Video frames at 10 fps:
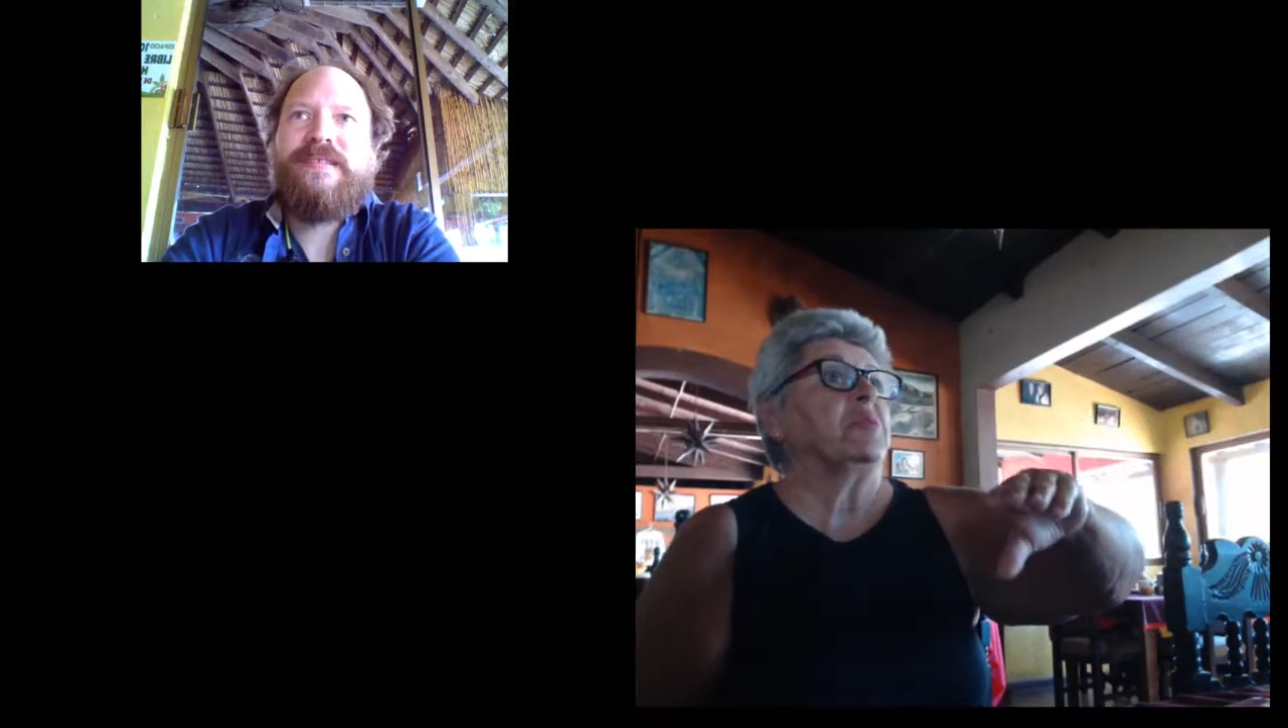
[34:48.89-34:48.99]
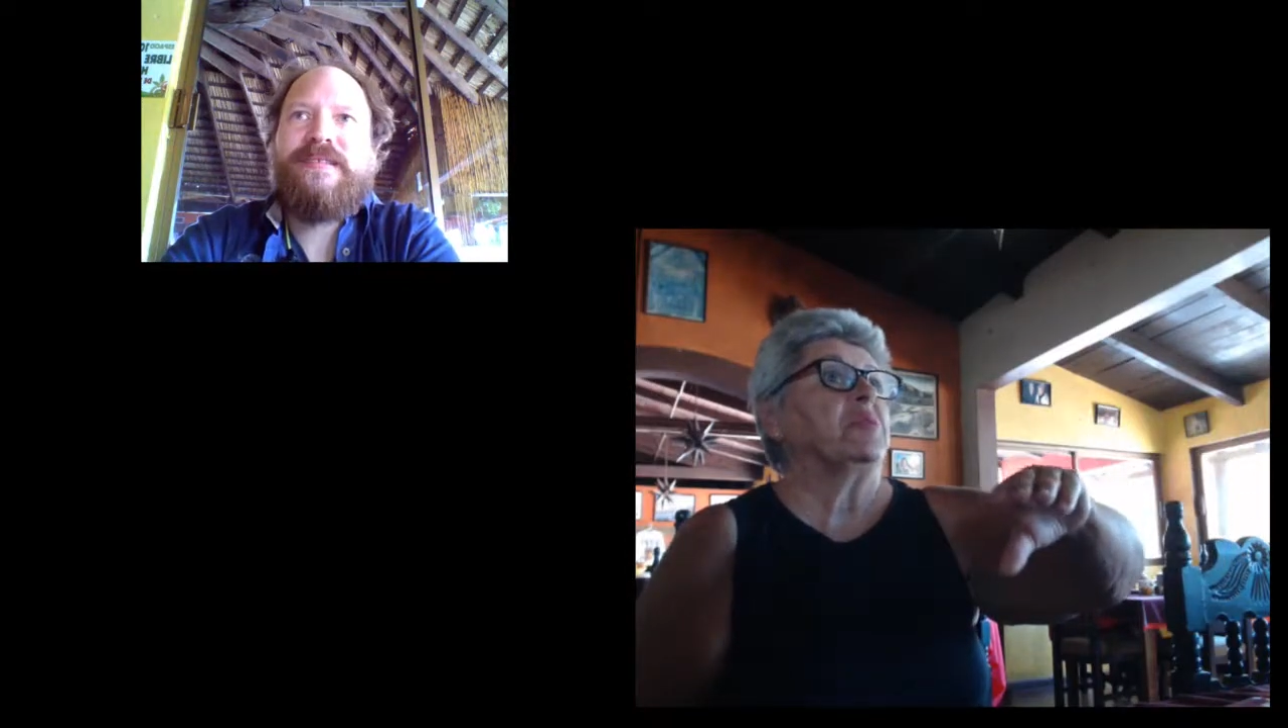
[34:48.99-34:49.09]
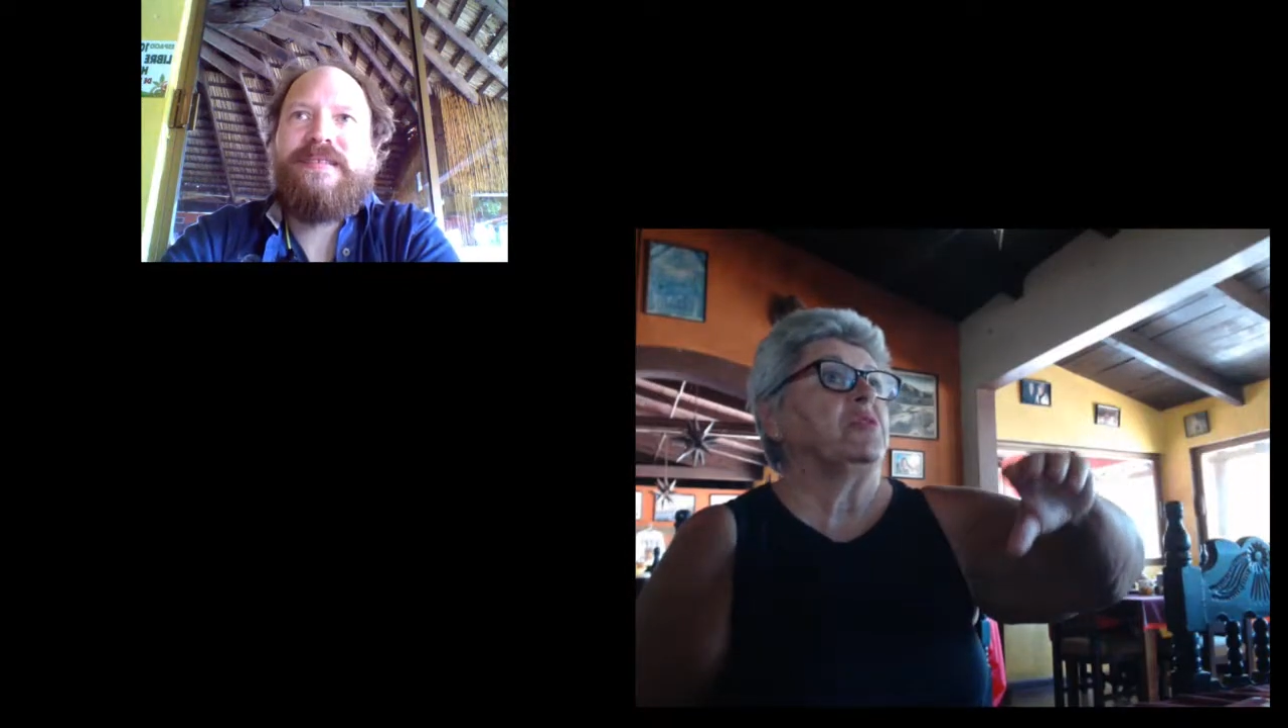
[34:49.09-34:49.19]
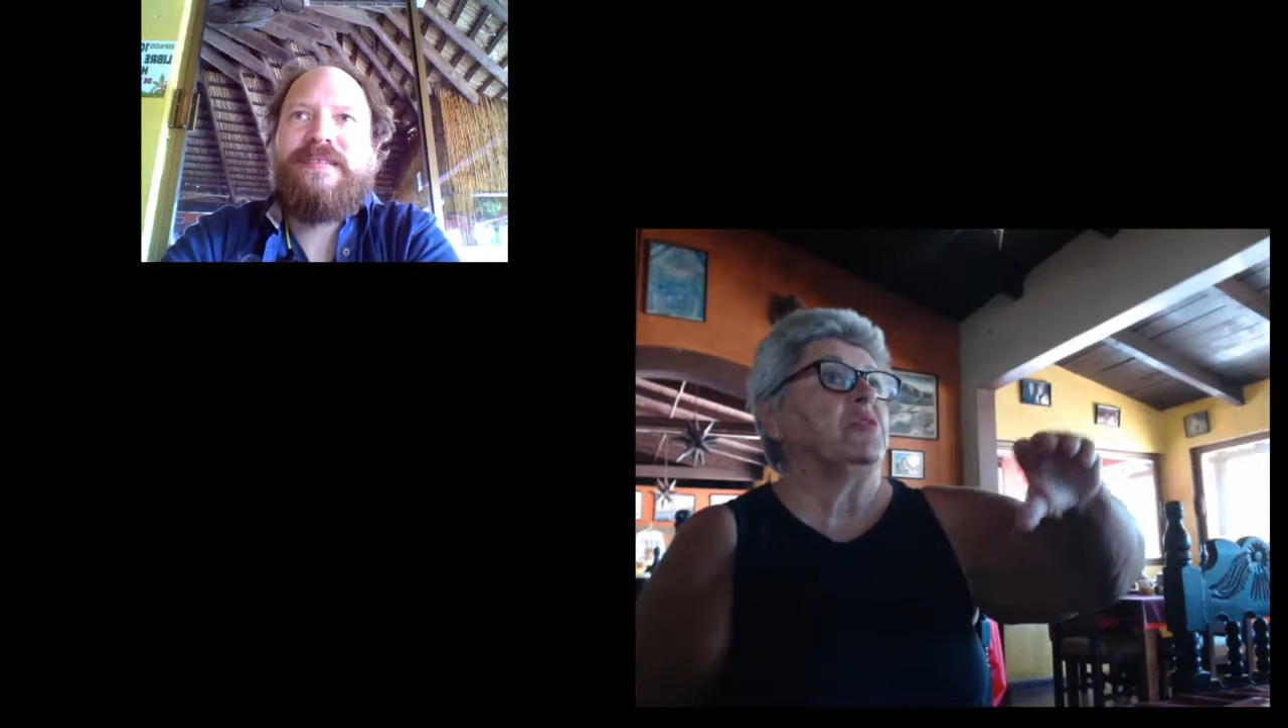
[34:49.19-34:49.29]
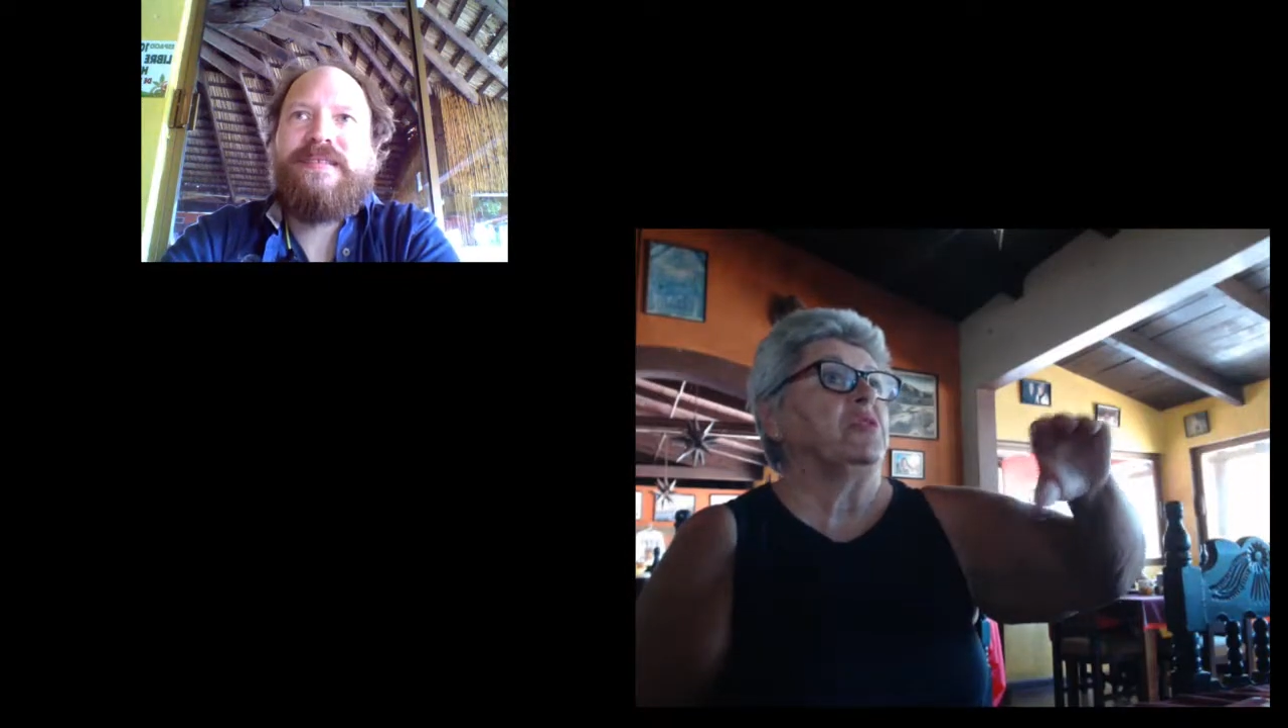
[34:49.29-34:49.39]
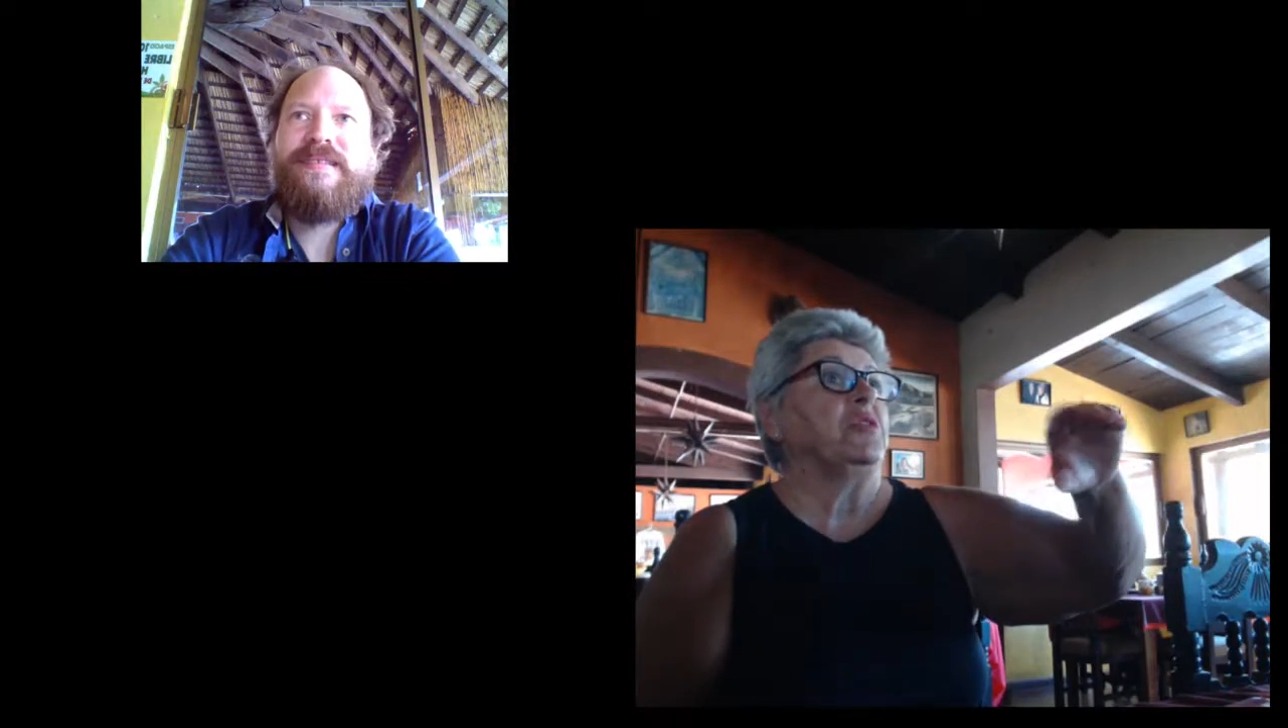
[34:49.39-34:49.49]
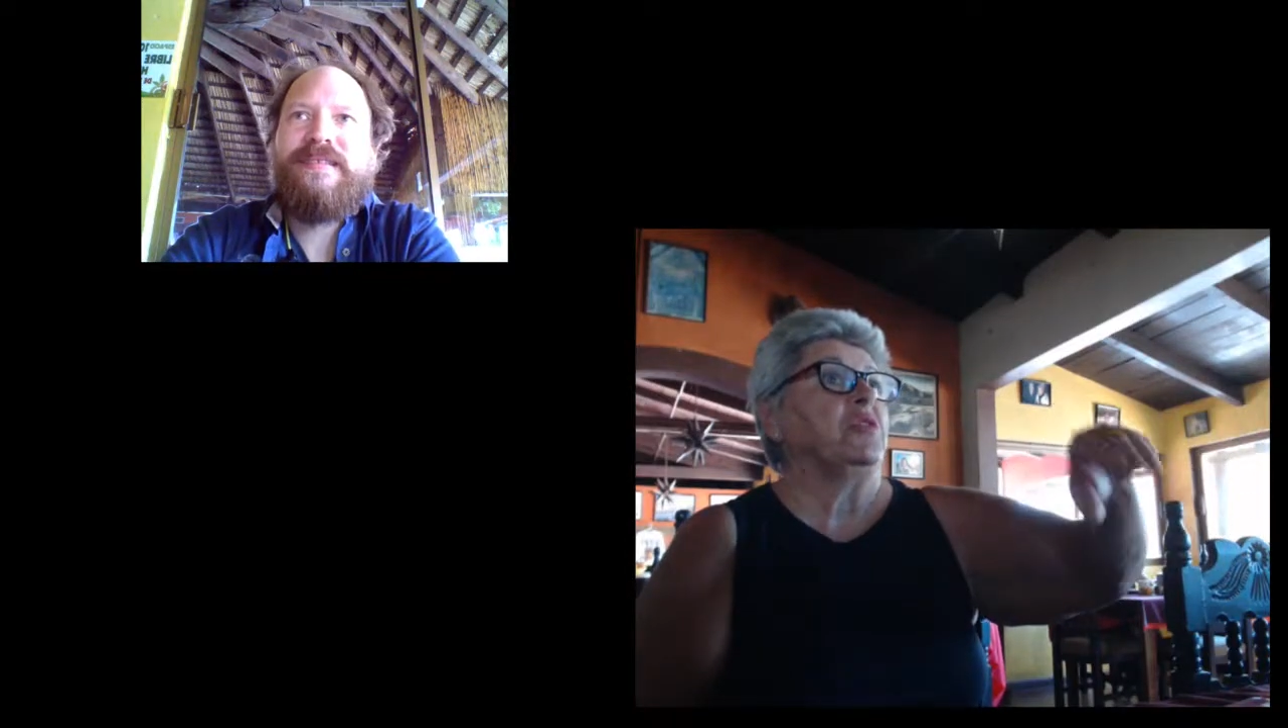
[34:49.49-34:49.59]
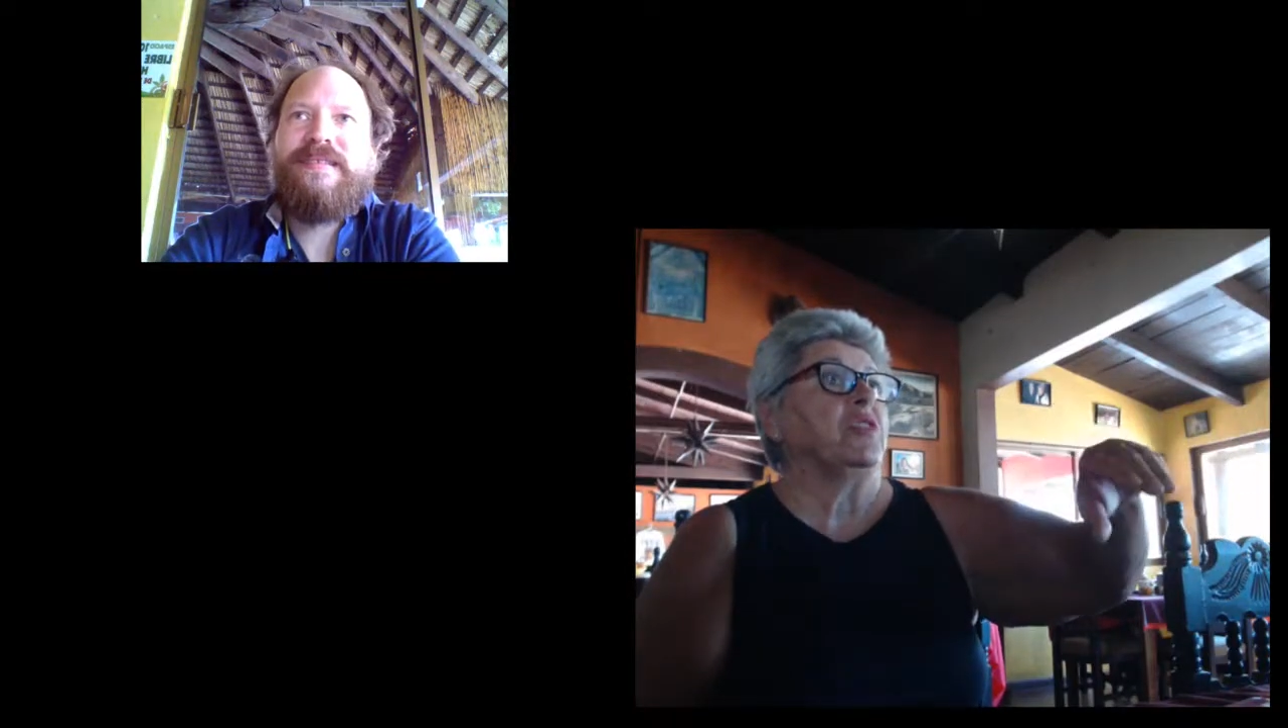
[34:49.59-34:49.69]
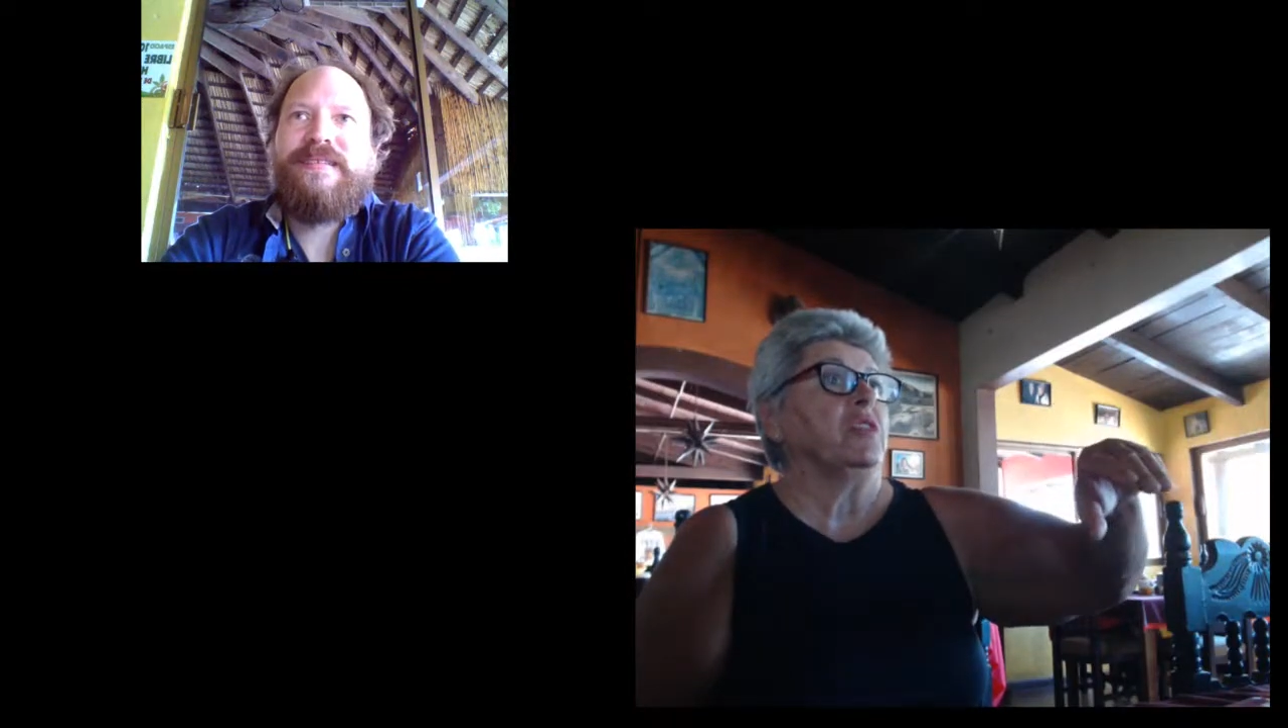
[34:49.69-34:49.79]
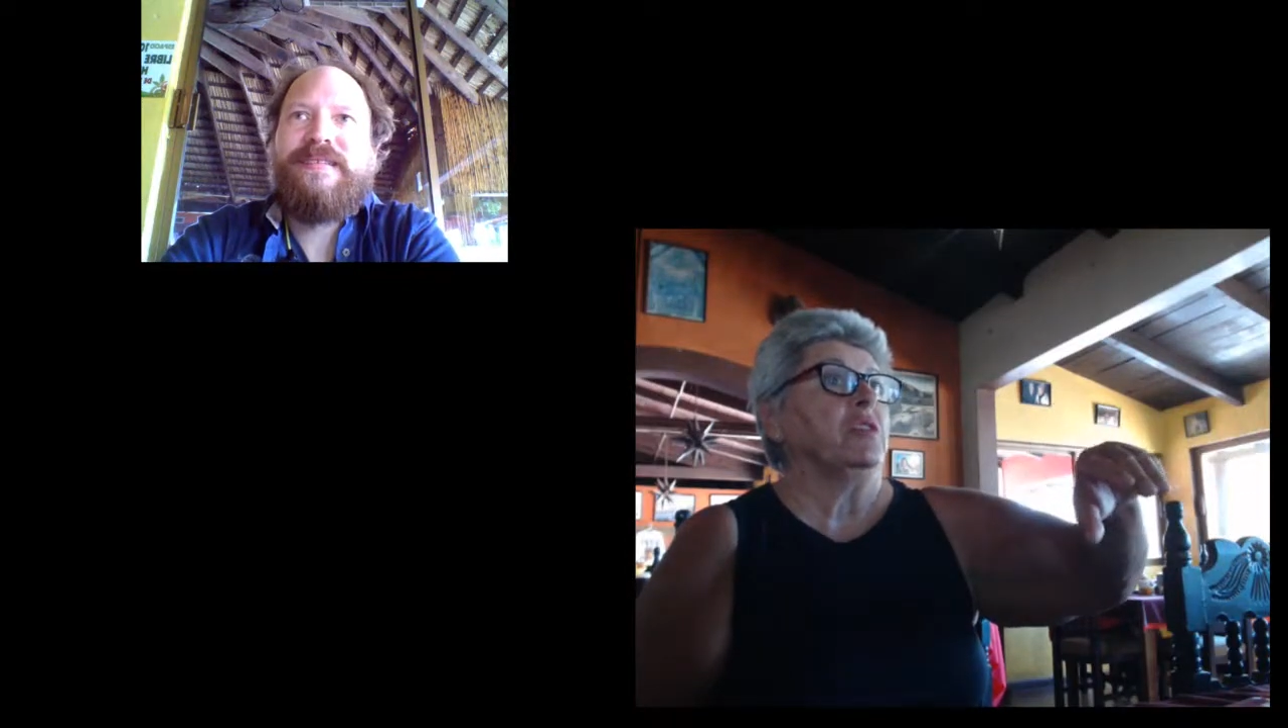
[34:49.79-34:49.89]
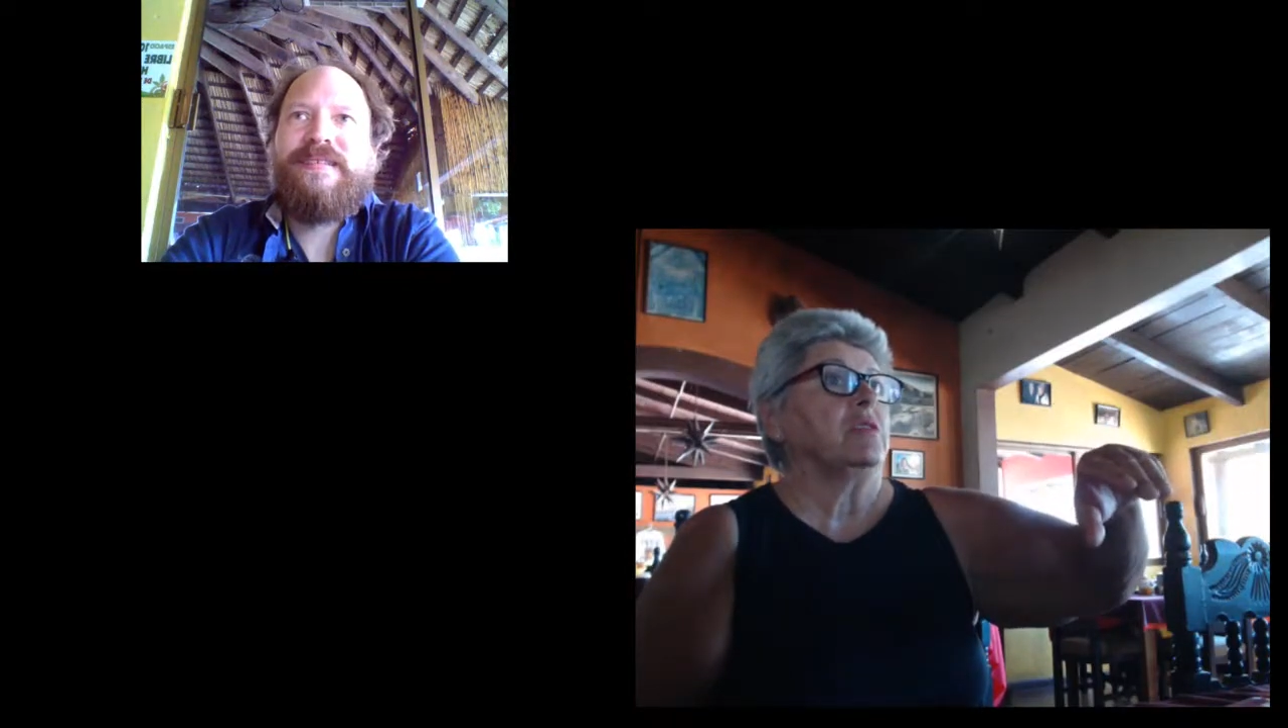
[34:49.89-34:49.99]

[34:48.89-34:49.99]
to use it.